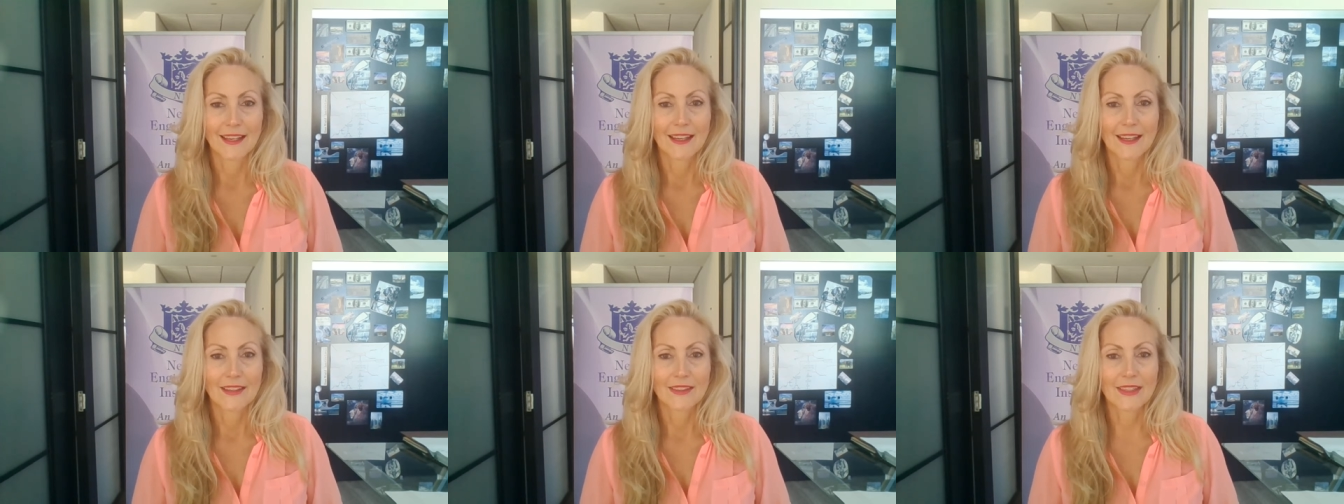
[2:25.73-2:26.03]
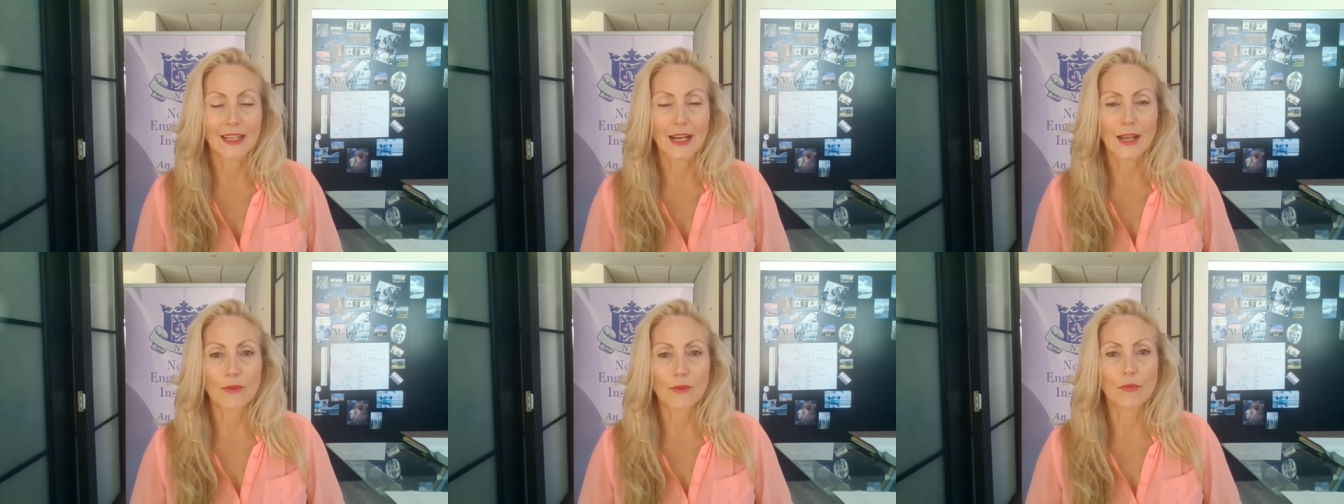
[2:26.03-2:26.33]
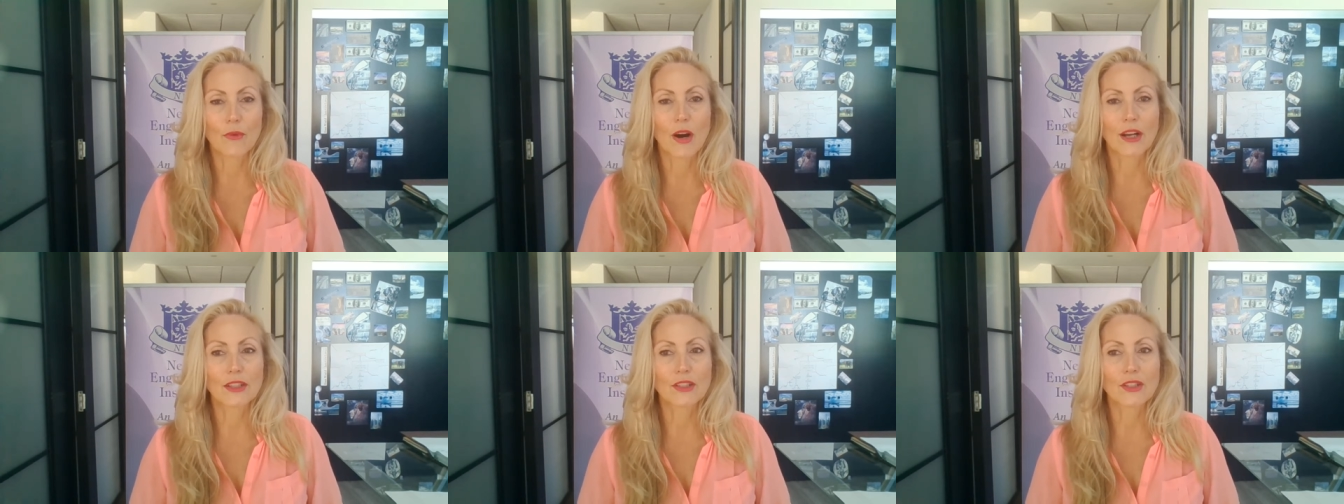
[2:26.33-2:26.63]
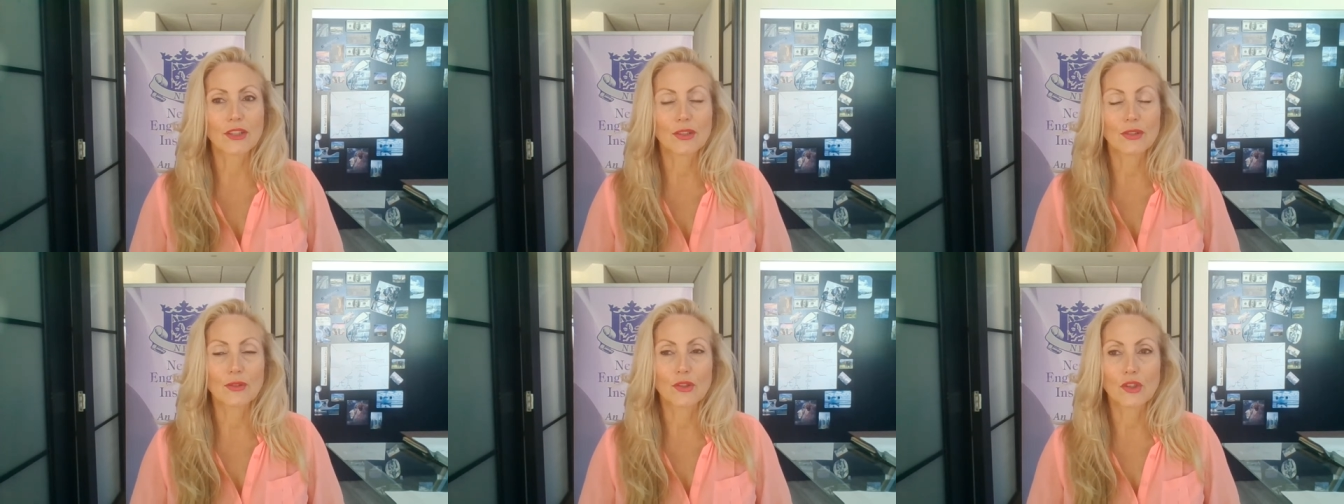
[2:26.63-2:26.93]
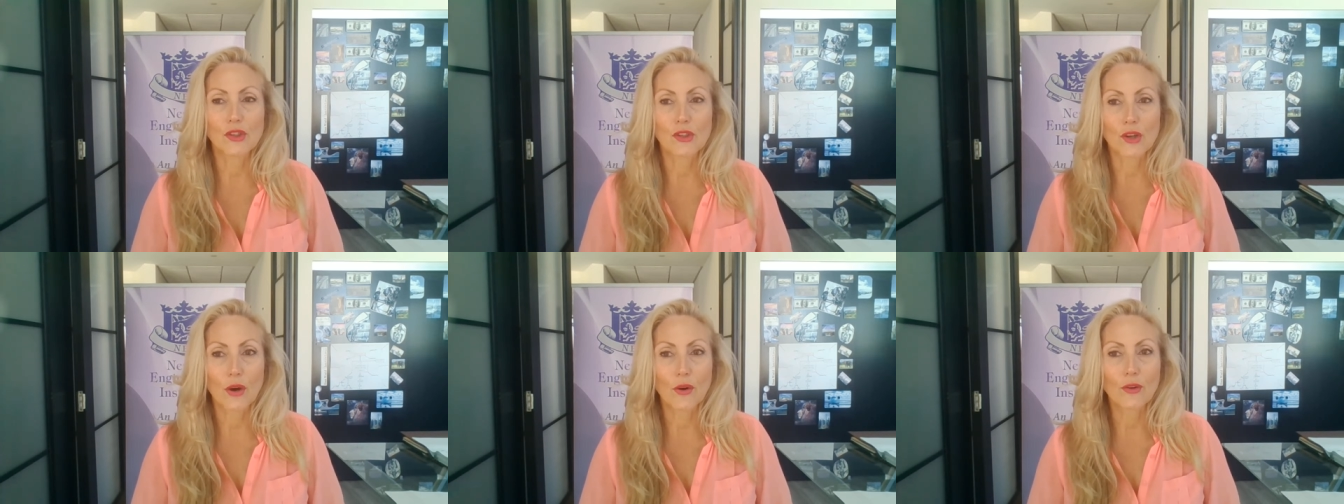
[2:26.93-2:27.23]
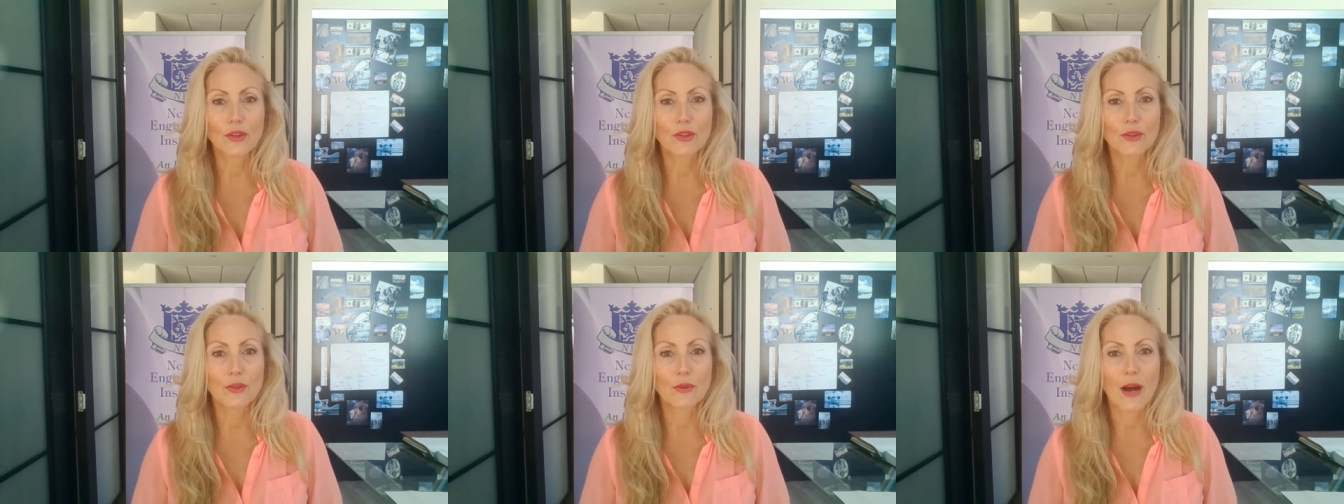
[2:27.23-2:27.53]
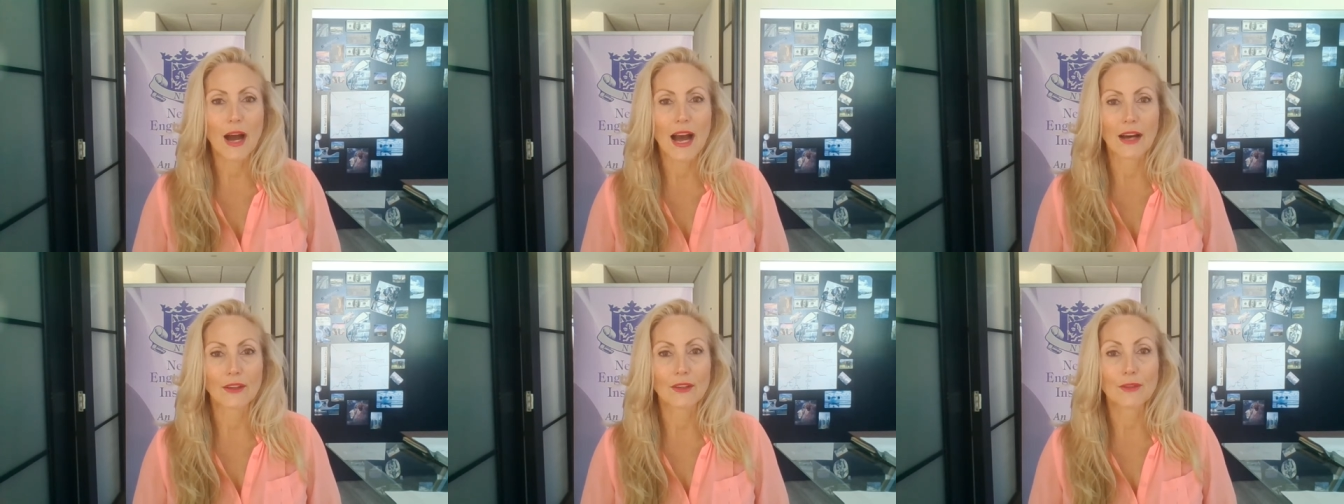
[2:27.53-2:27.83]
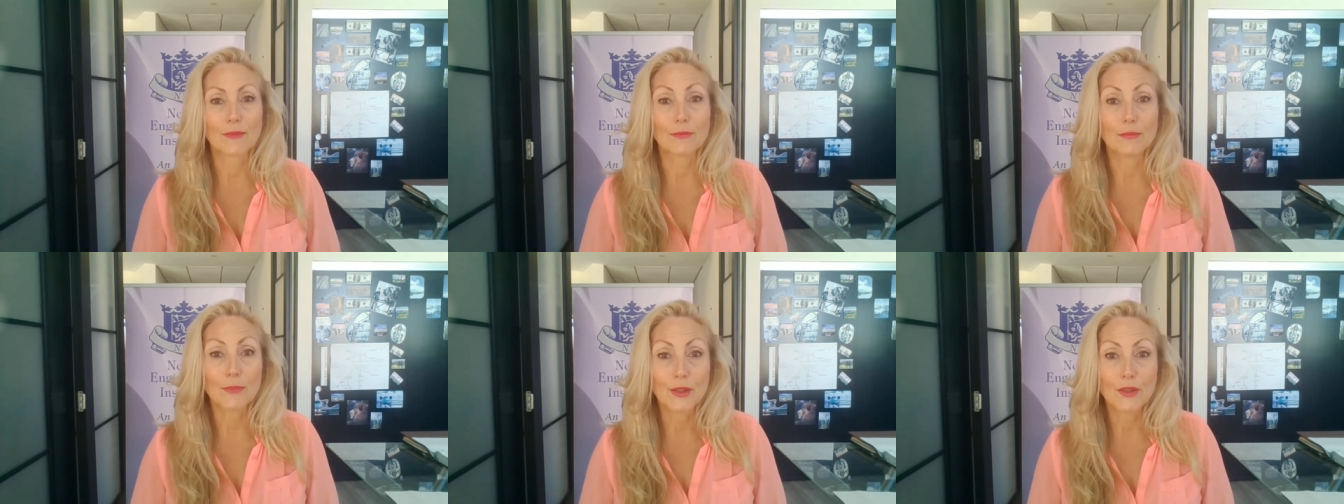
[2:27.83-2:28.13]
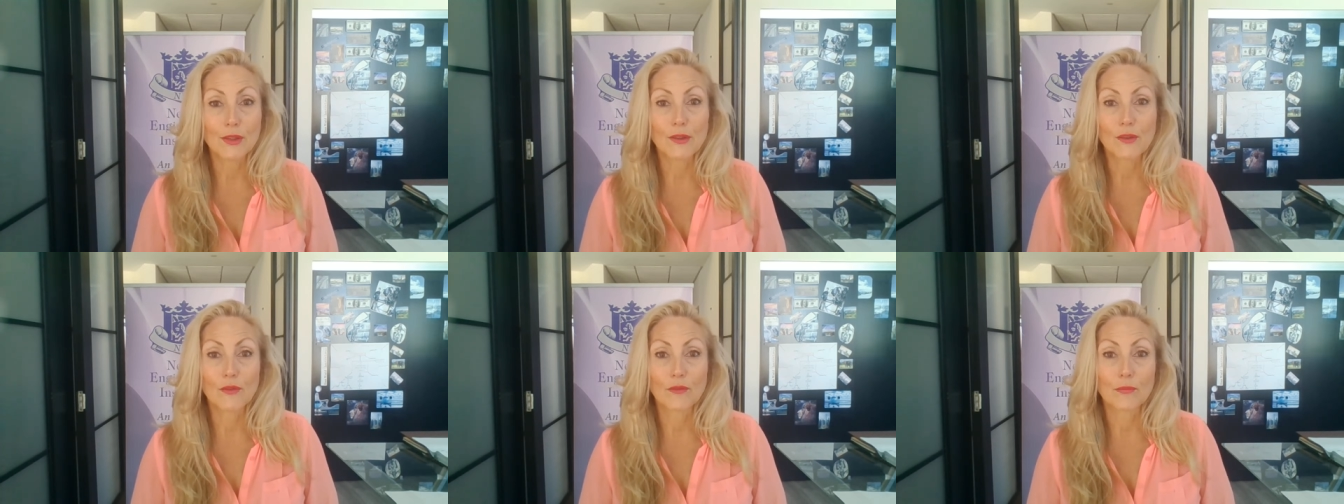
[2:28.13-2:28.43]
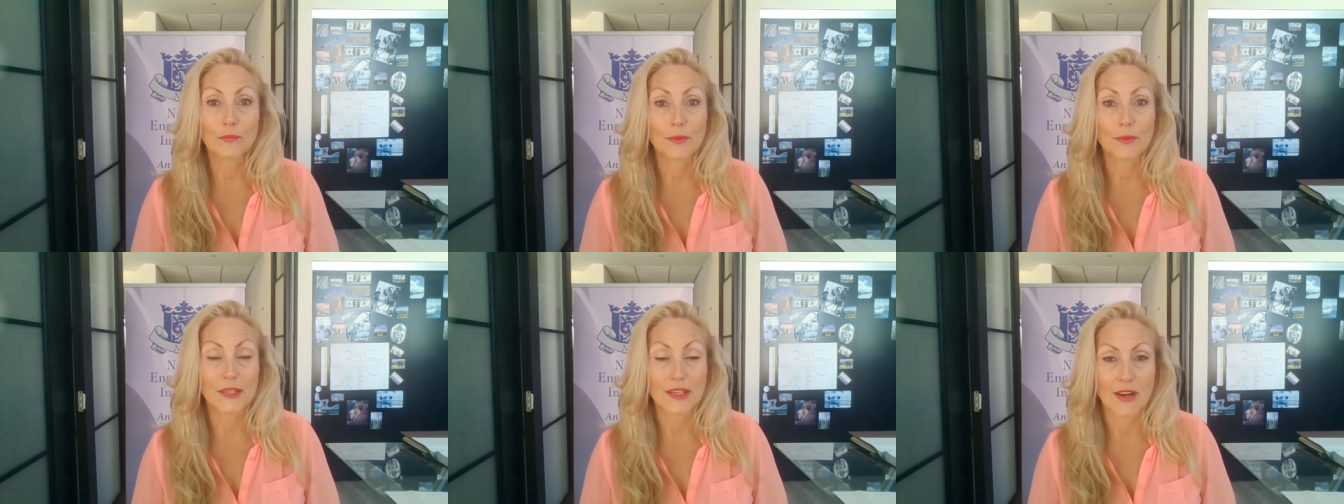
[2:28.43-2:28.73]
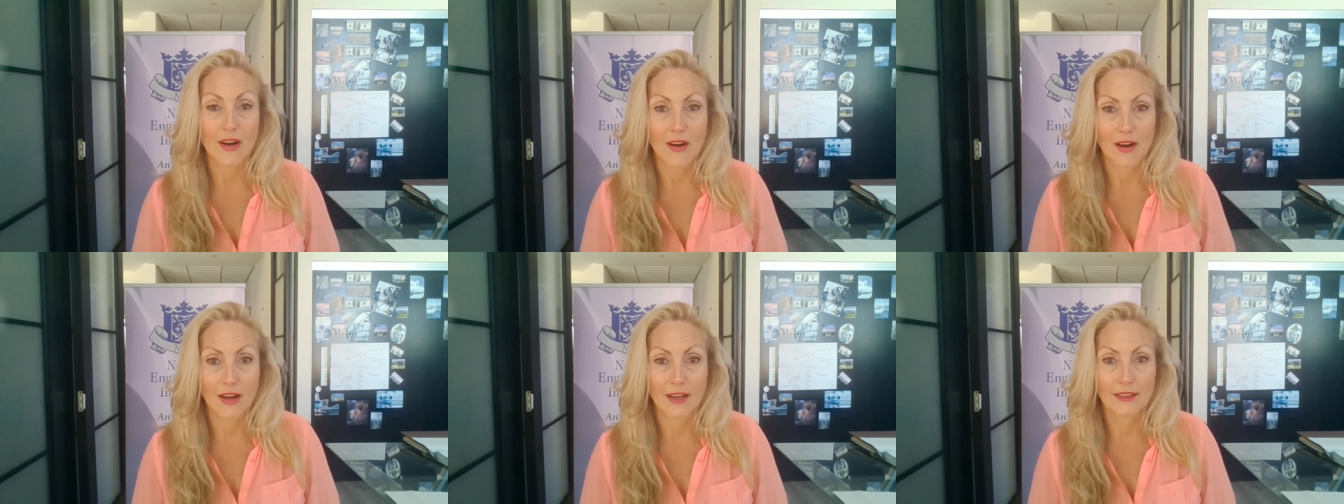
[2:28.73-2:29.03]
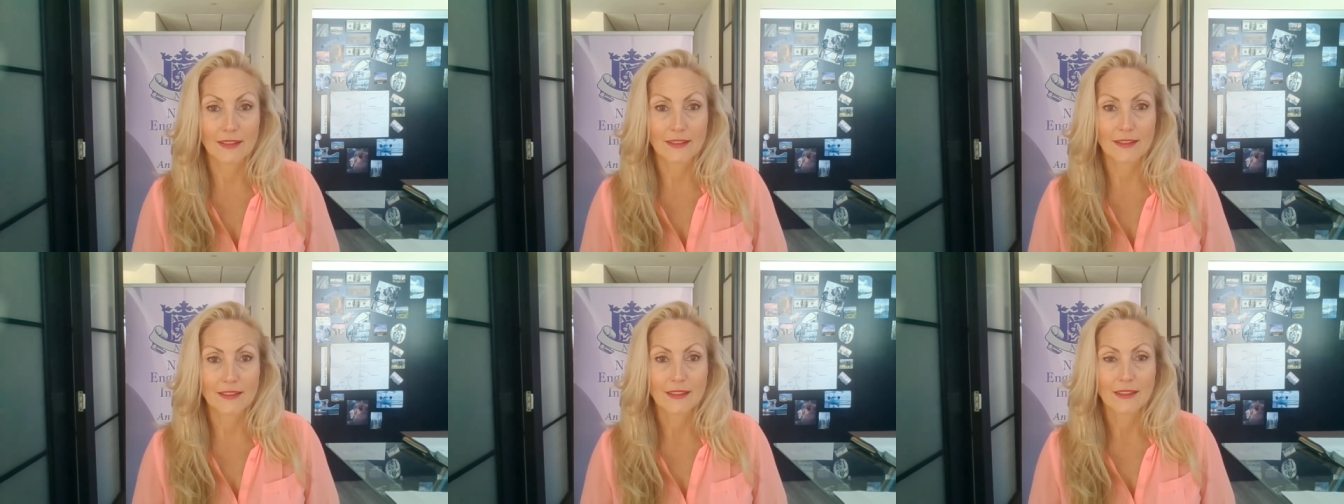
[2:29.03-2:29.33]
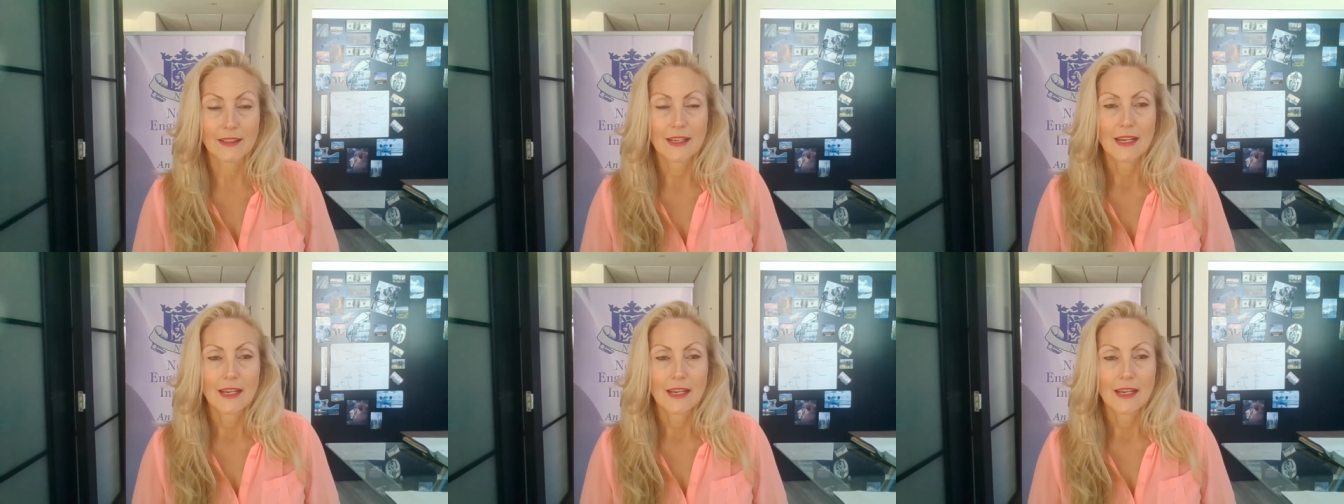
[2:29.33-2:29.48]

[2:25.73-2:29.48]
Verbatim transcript: that I want to show you how to move beyond.